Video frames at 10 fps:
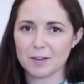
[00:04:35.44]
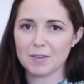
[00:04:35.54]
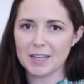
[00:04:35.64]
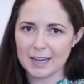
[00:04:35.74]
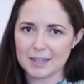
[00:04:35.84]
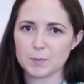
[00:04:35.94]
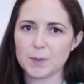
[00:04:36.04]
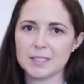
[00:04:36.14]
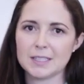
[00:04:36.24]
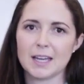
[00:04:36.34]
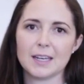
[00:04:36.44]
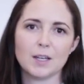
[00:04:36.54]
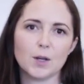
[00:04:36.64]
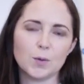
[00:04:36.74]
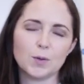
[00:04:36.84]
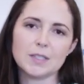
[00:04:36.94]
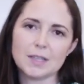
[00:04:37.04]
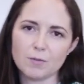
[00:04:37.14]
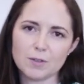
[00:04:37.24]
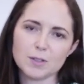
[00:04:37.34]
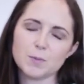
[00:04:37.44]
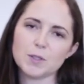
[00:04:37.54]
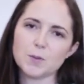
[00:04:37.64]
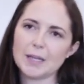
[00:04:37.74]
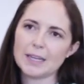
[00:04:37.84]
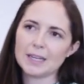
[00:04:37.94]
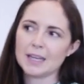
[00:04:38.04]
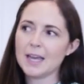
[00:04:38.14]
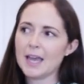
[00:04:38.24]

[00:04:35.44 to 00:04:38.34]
are real experts and know the difference between